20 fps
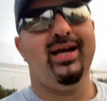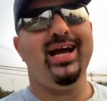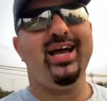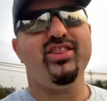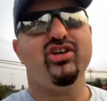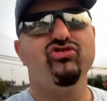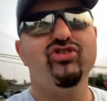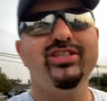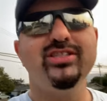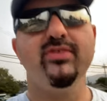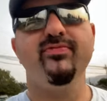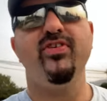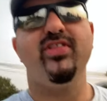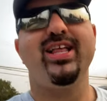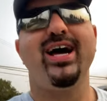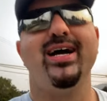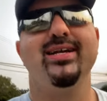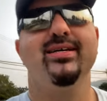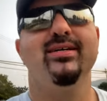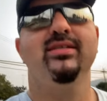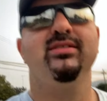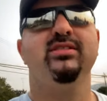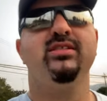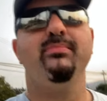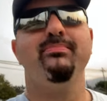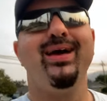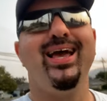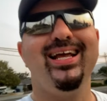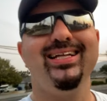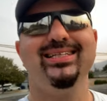And the reason for that is
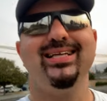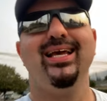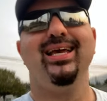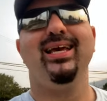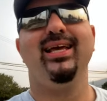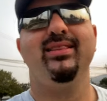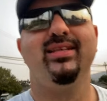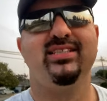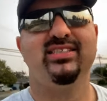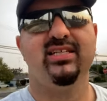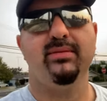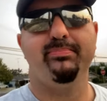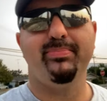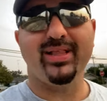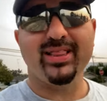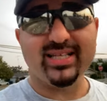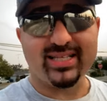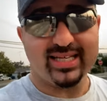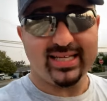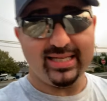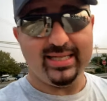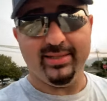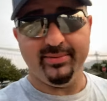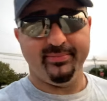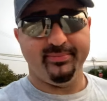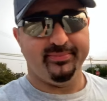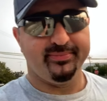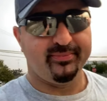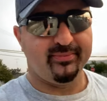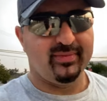to maintain the stability
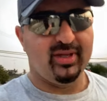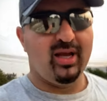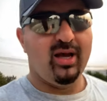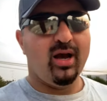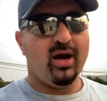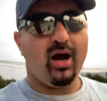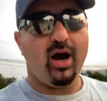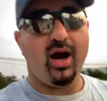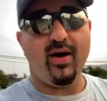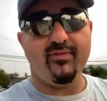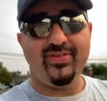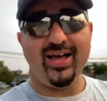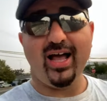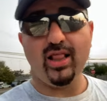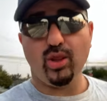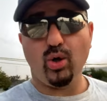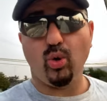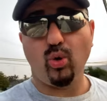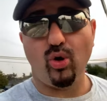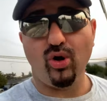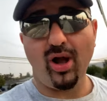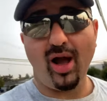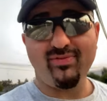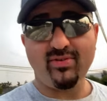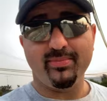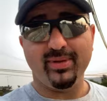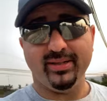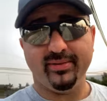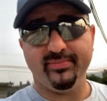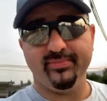of that local
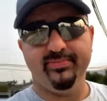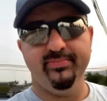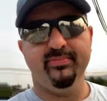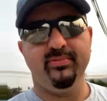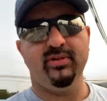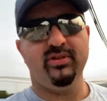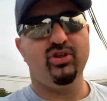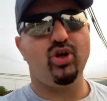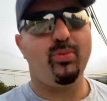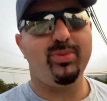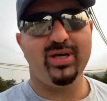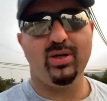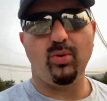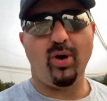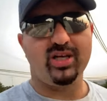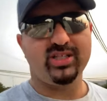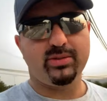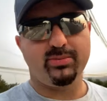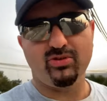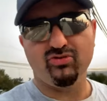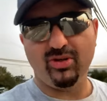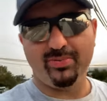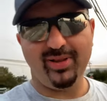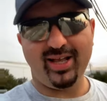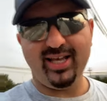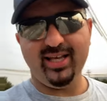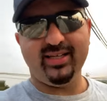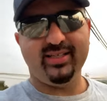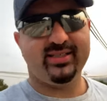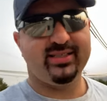government. Nobody wants to be
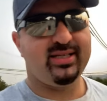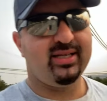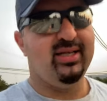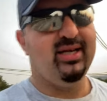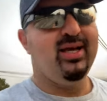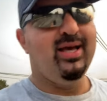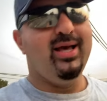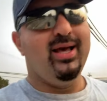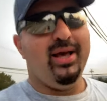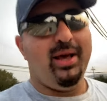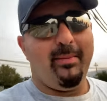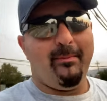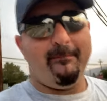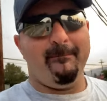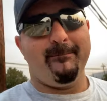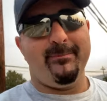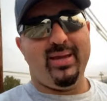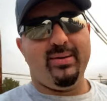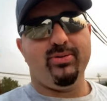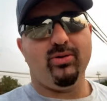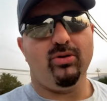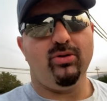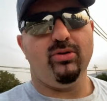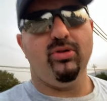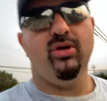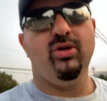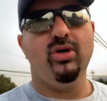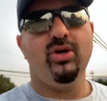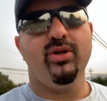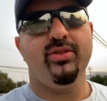replaced.
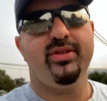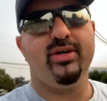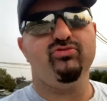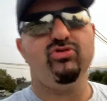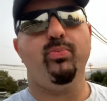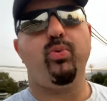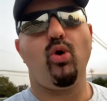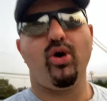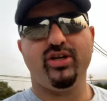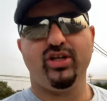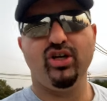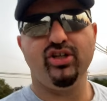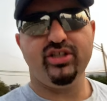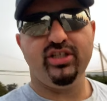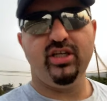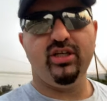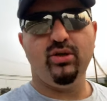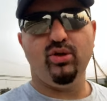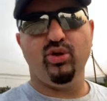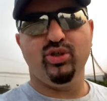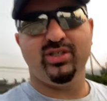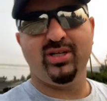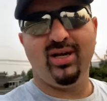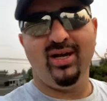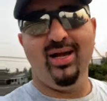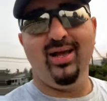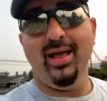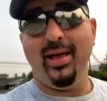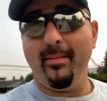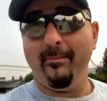People that report good news
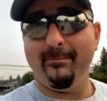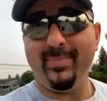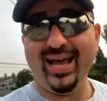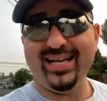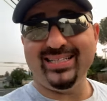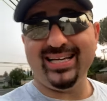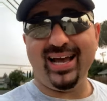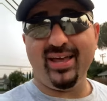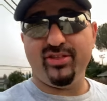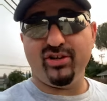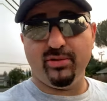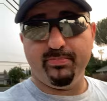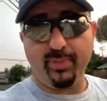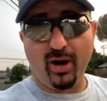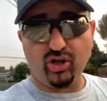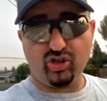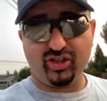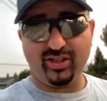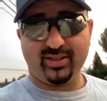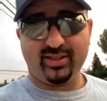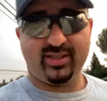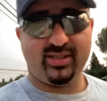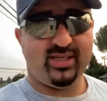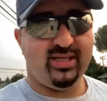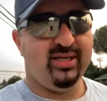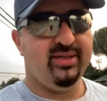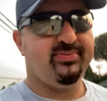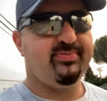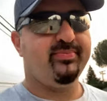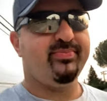maintain their budgets.
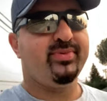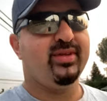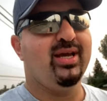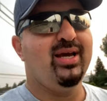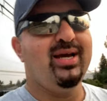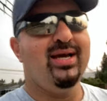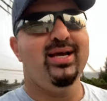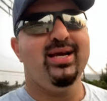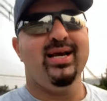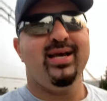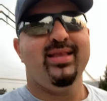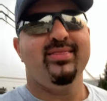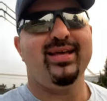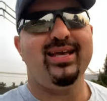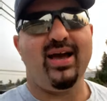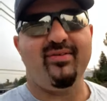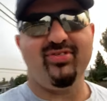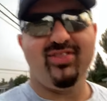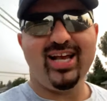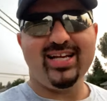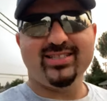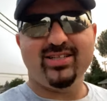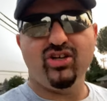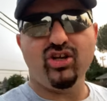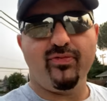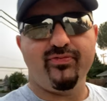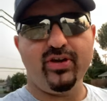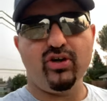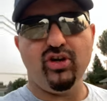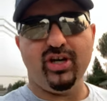They have less
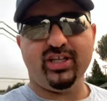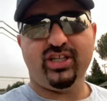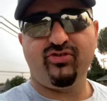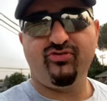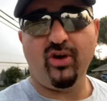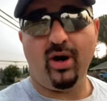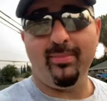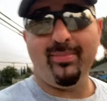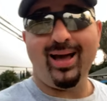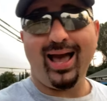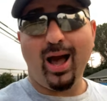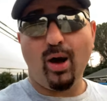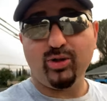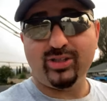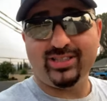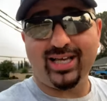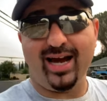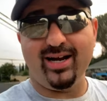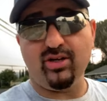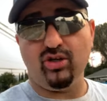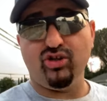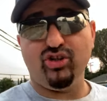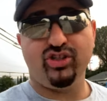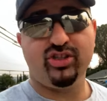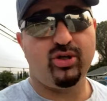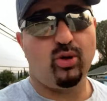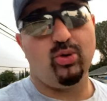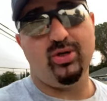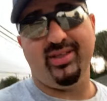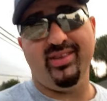interference from
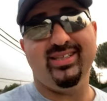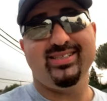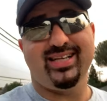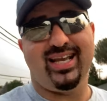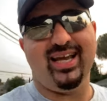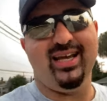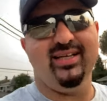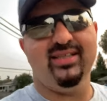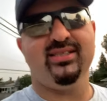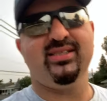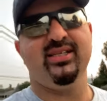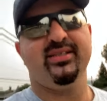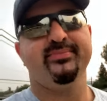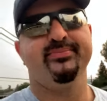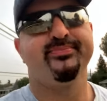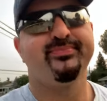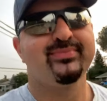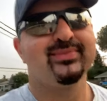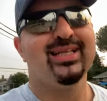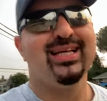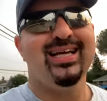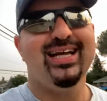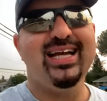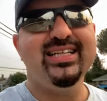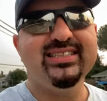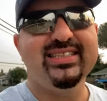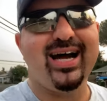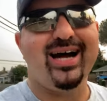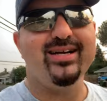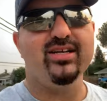outsiders, or in this case,
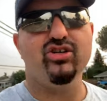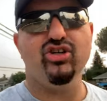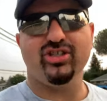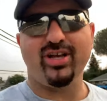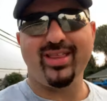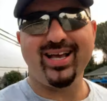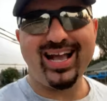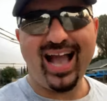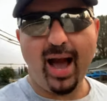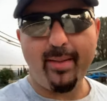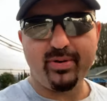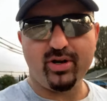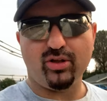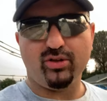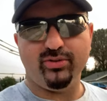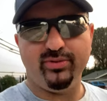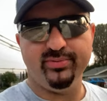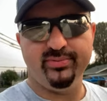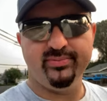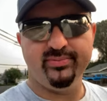insiders in the capital.